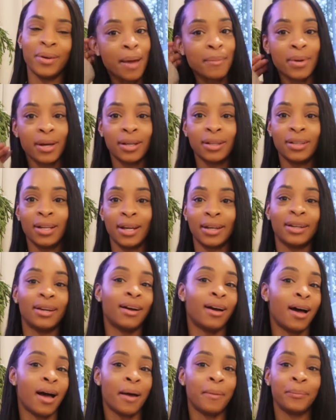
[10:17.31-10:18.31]
I'm not gonna lie
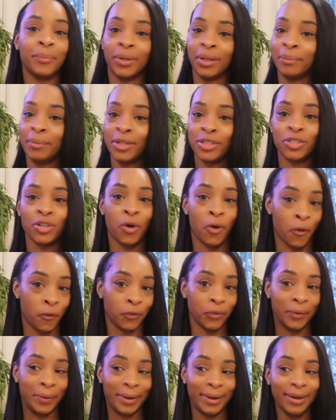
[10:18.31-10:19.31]
y'all, I'm pretty much
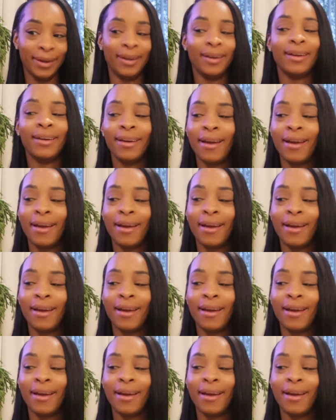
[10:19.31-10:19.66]
over it.